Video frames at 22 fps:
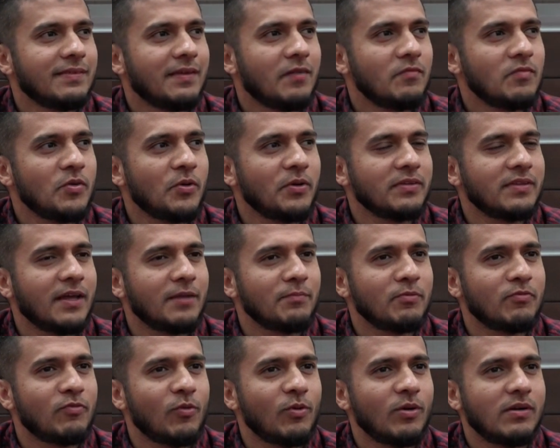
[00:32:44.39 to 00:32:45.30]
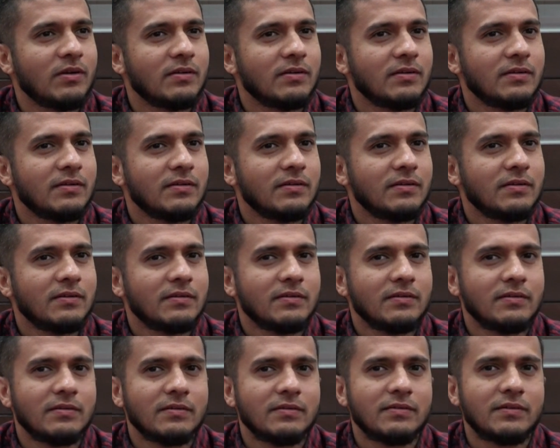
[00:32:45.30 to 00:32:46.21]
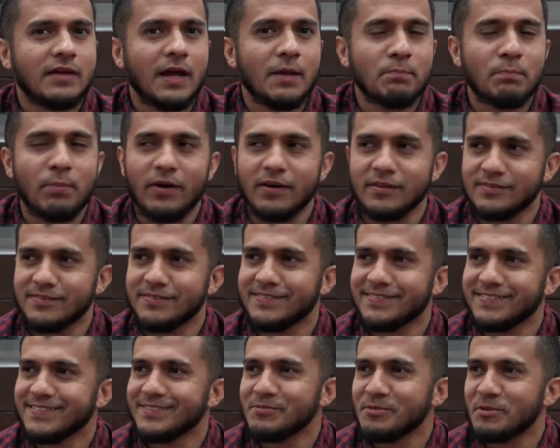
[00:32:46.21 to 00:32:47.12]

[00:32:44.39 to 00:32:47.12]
Have you heard that before? Time pass,